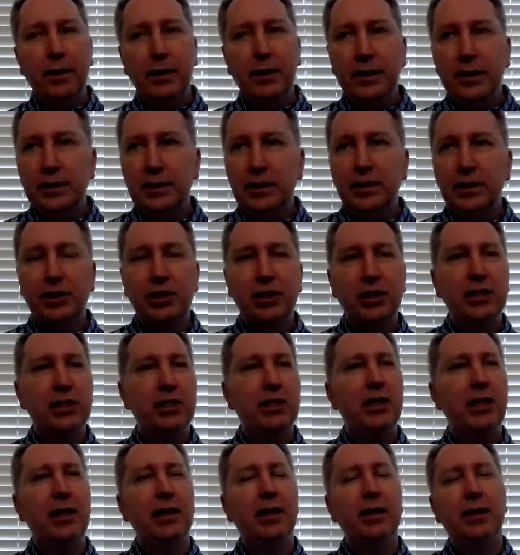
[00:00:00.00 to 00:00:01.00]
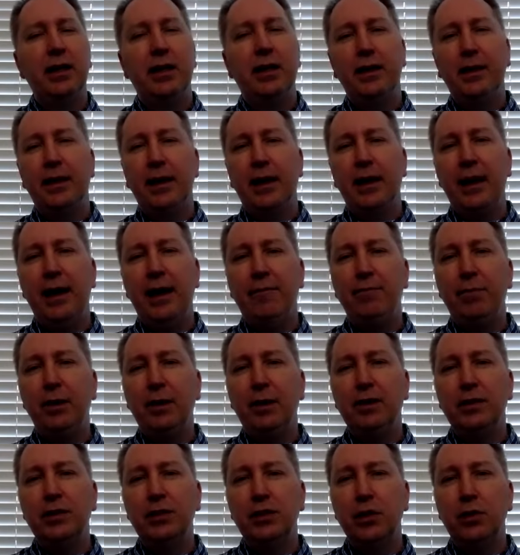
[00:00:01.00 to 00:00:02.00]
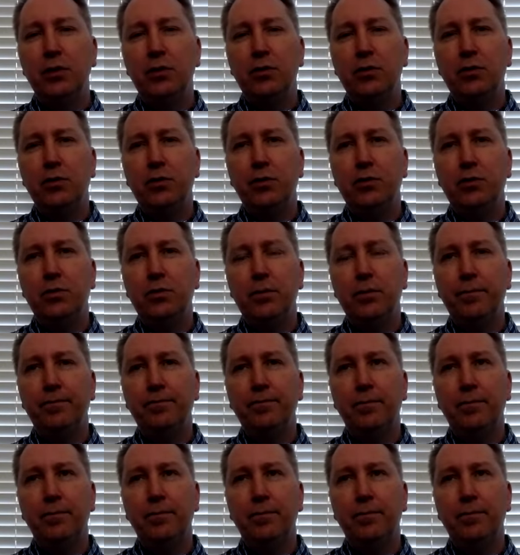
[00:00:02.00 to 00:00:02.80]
is it just that they have been so,